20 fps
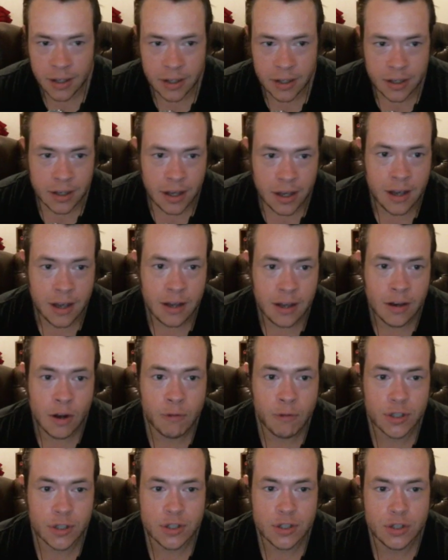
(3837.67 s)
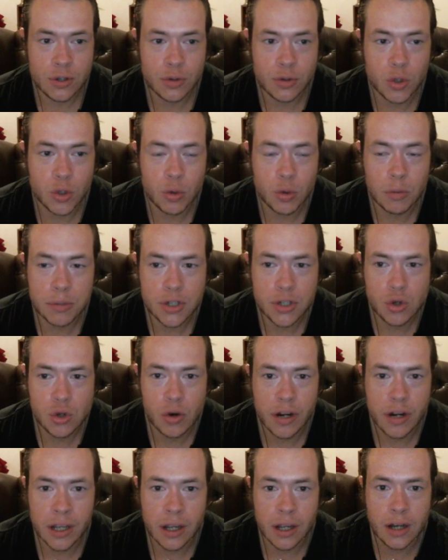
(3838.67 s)
hopefully soon you will be
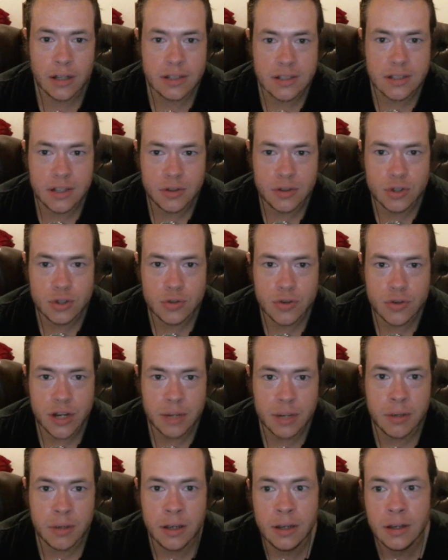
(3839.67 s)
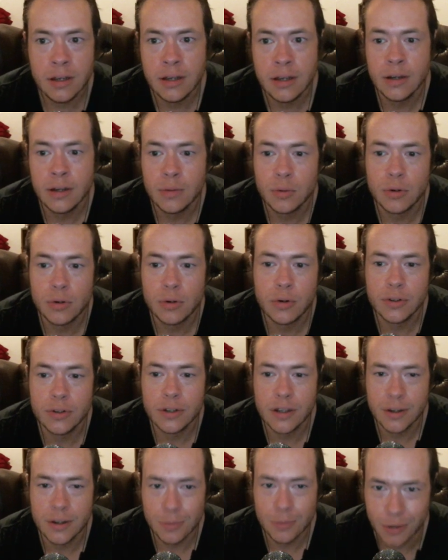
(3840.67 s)
joining us in the stream. We're
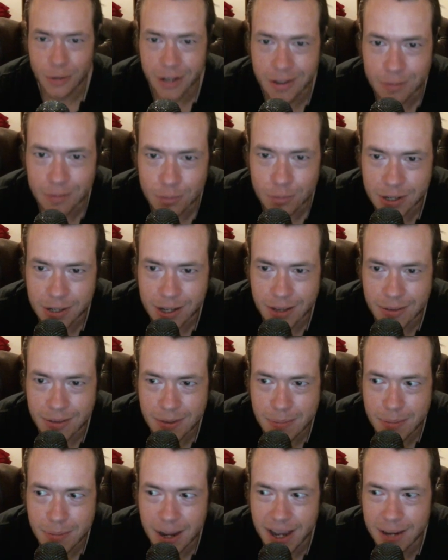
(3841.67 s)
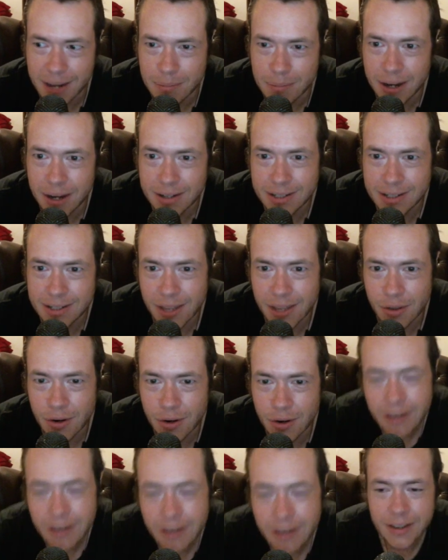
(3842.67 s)
getting the band back together.
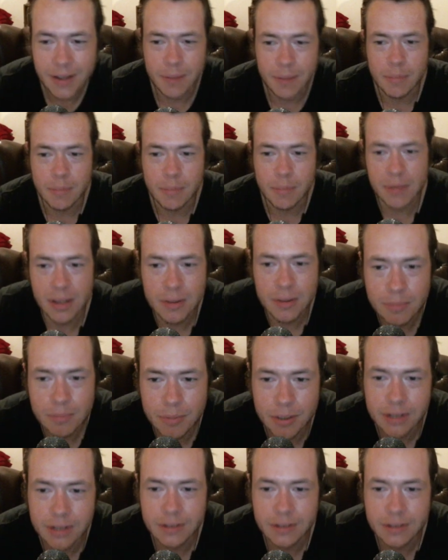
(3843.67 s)
Maybe, but